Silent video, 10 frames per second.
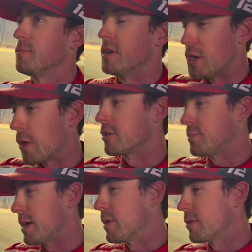another
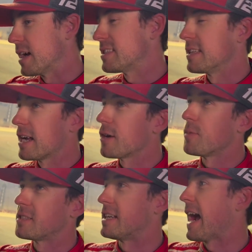speedway race in there.
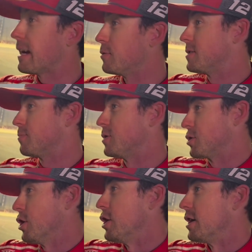But tonight was was
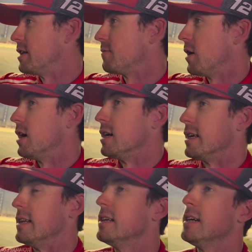good and fun,
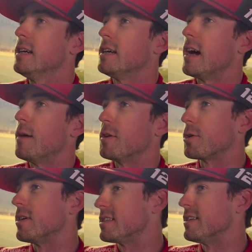and uh, but
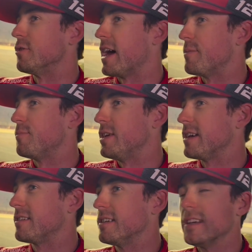there is still that big
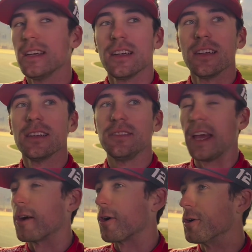
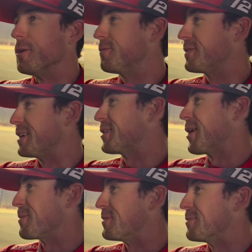terror of getting
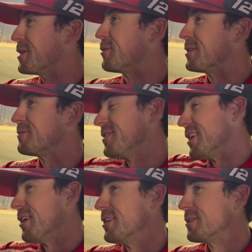caught up in the big one. You
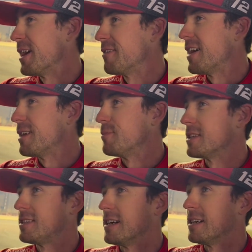know, I do have that,
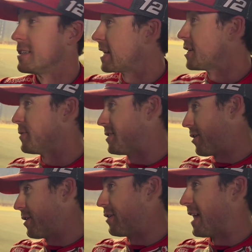but uh, gosh, we
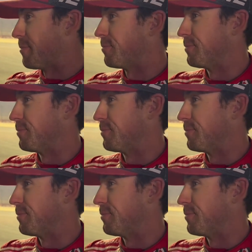saw it on lap